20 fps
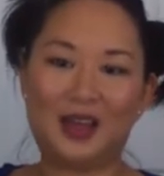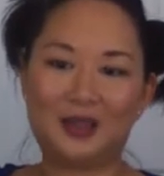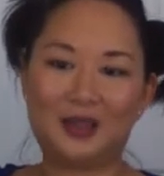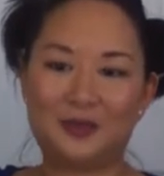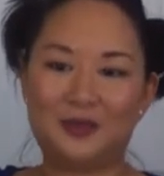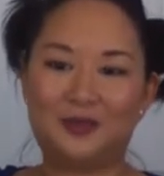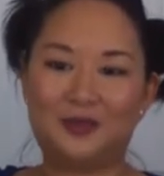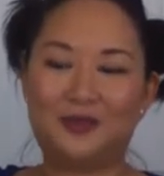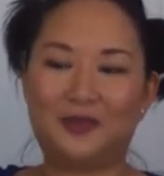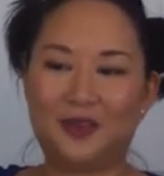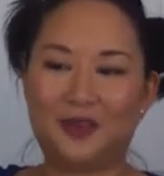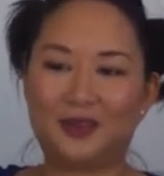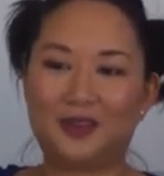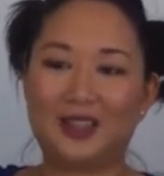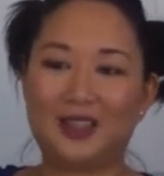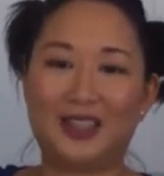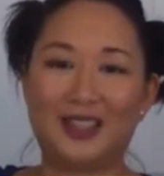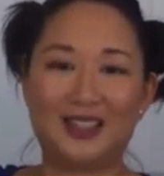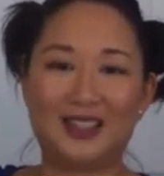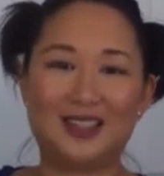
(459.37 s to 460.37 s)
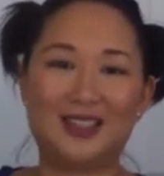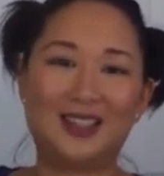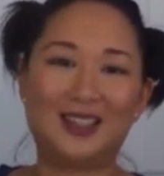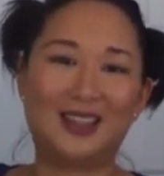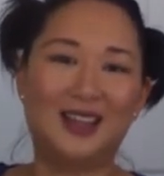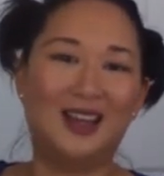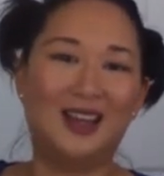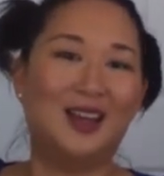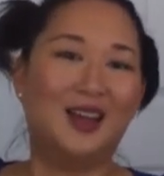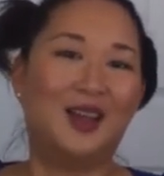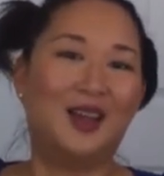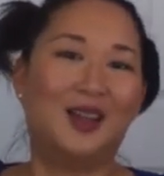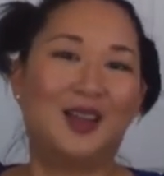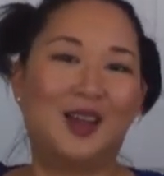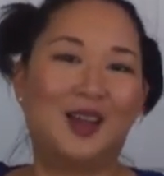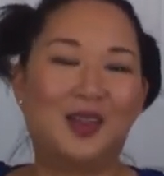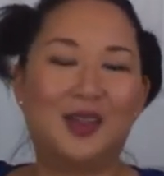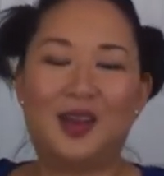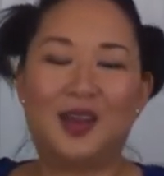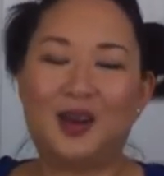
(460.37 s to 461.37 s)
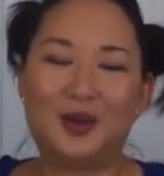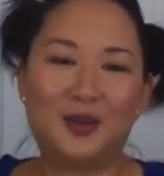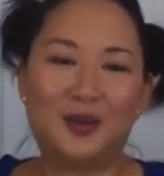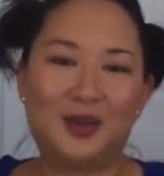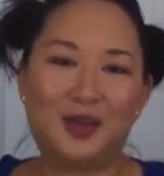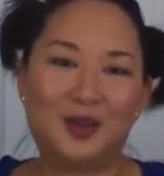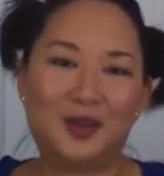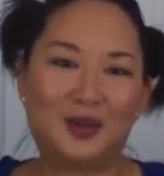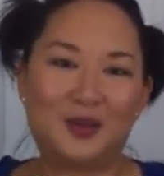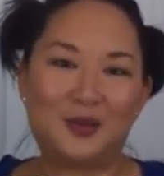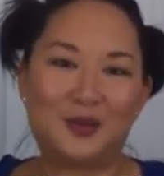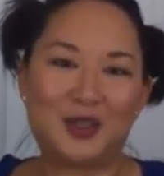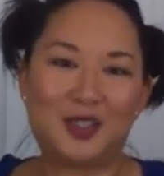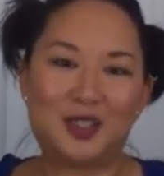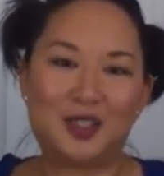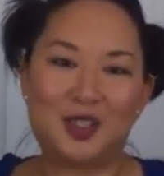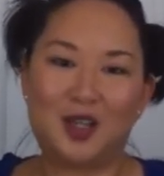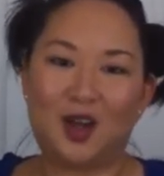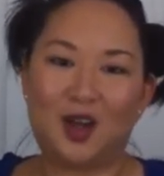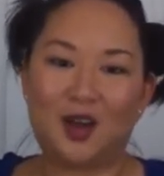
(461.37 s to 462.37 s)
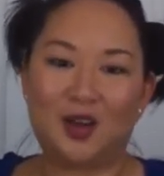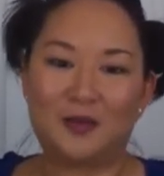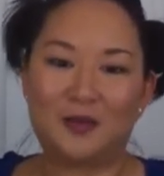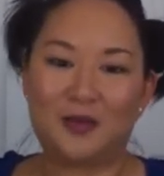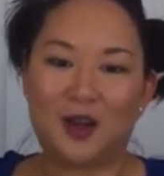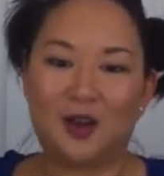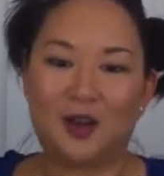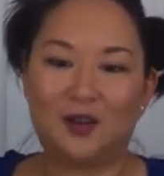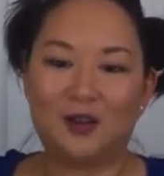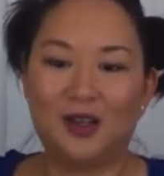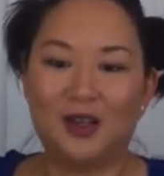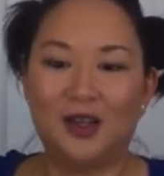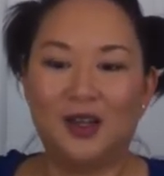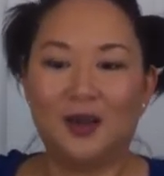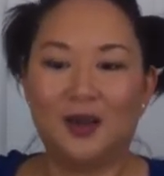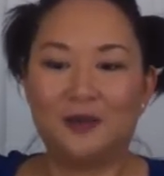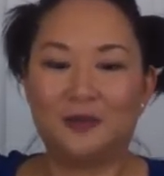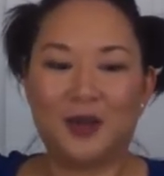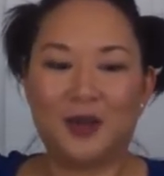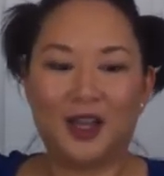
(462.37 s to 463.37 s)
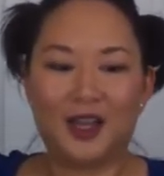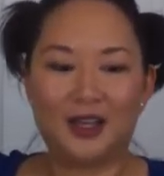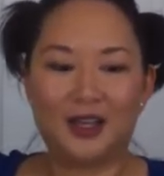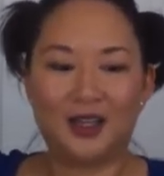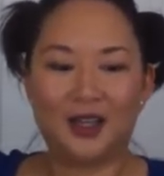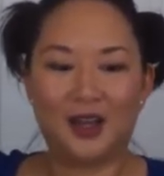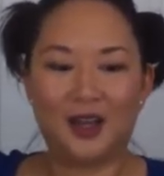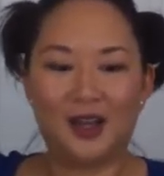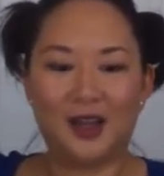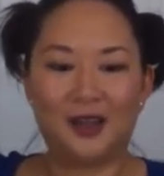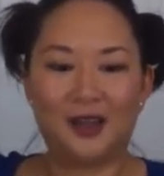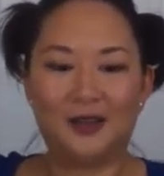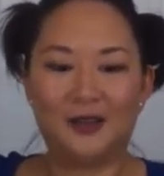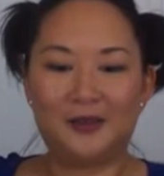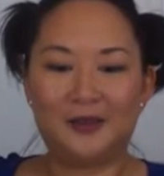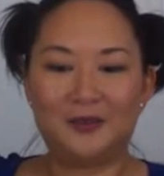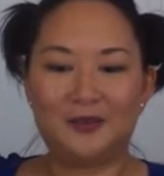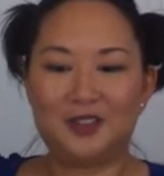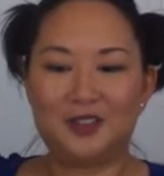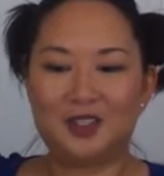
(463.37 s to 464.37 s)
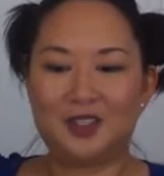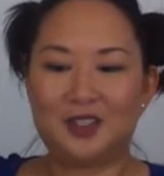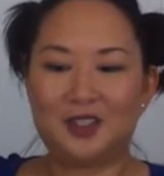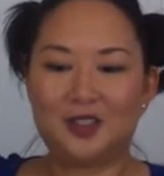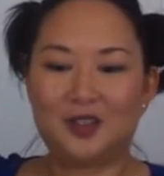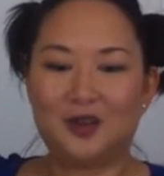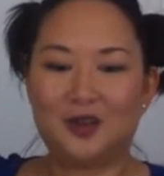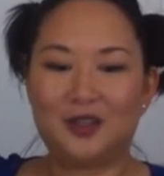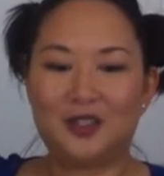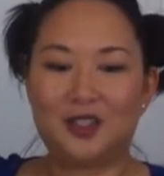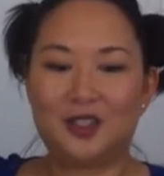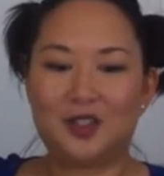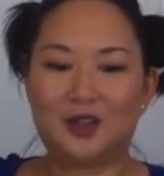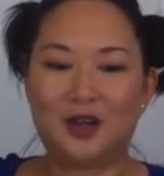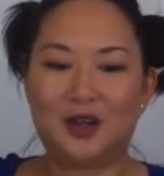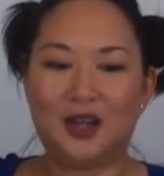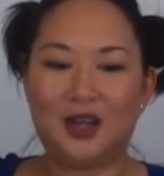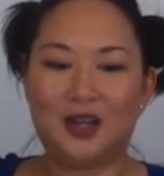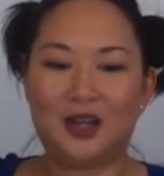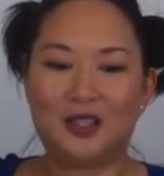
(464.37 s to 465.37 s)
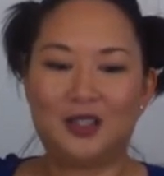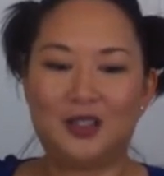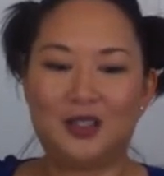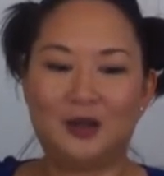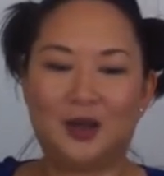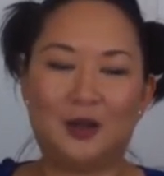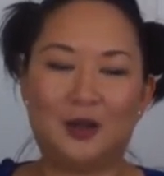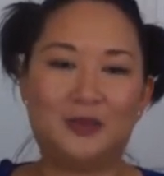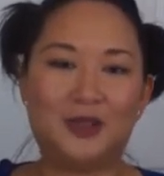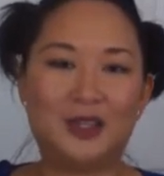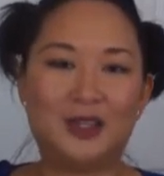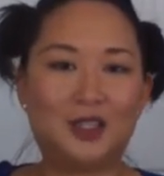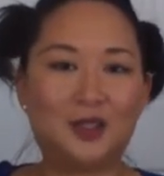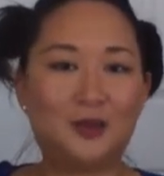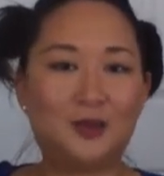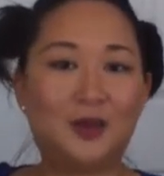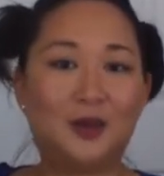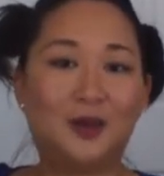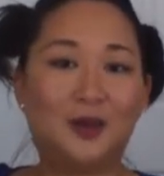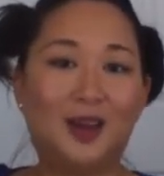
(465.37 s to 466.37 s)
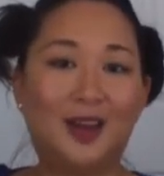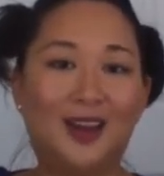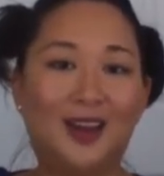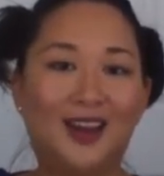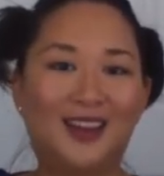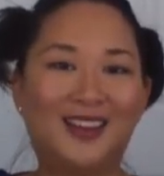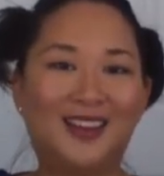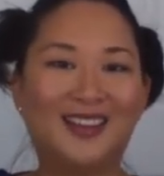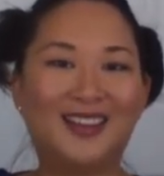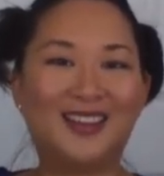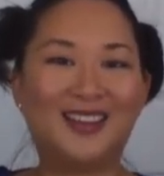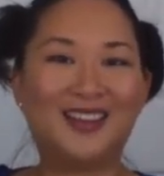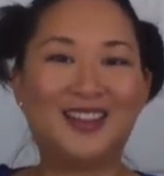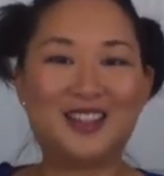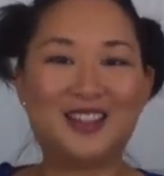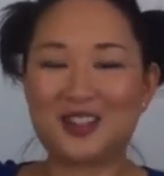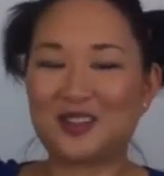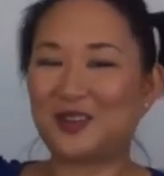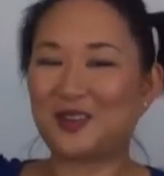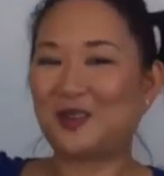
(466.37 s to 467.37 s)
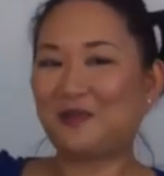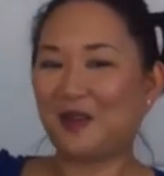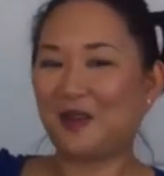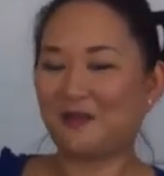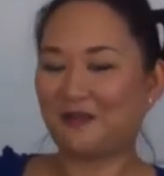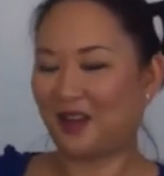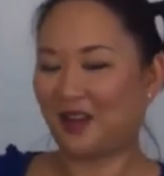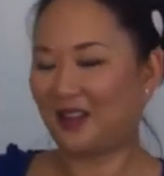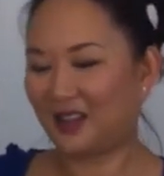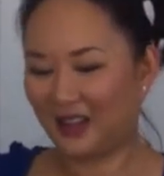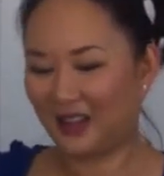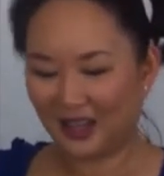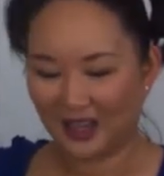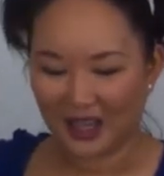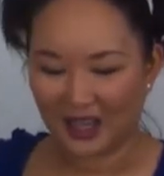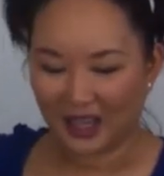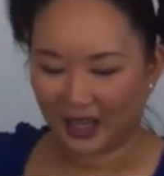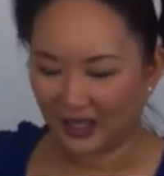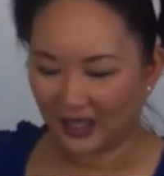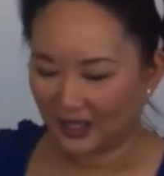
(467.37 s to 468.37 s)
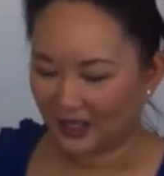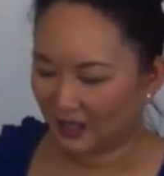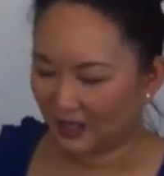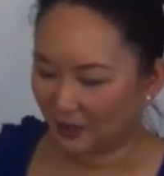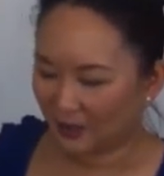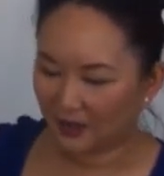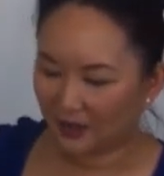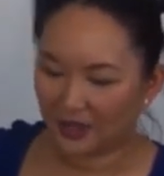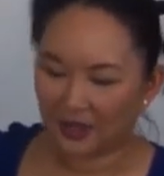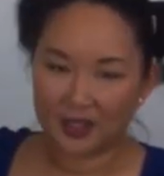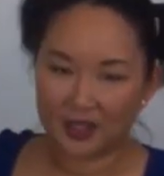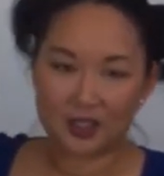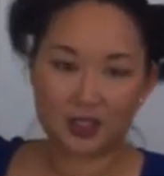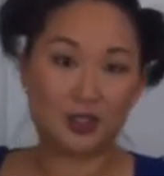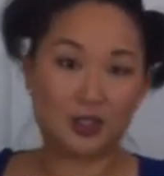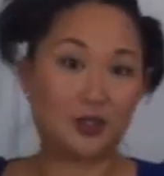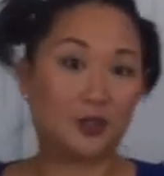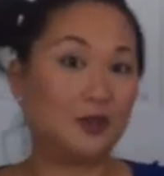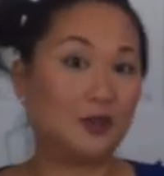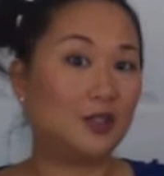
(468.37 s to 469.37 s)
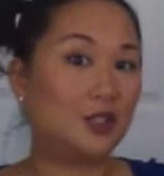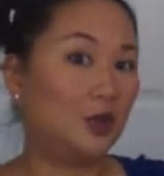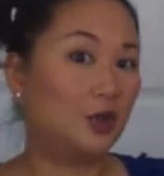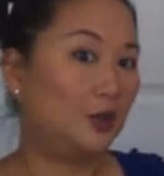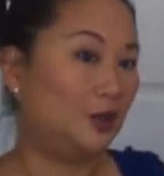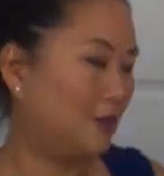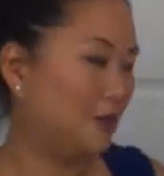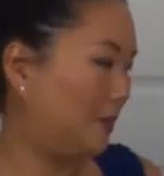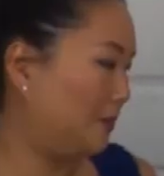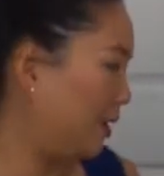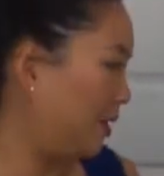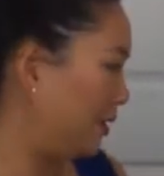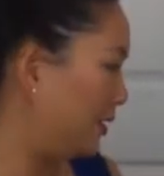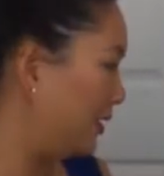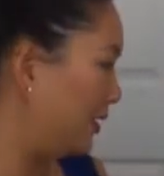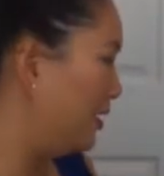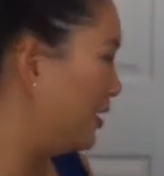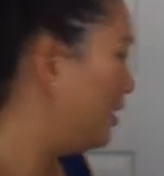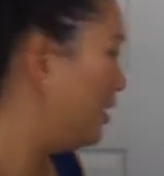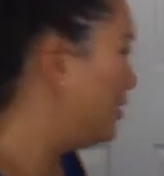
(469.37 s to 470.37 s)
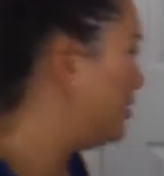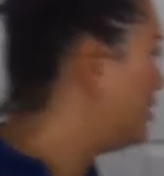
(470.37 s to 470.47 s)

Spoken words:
been fairly easy, I don't think there's much to talk about. But I'm just going to try to update you periodically and show you my belly. I guess that's one thing I should do is show you my belly. A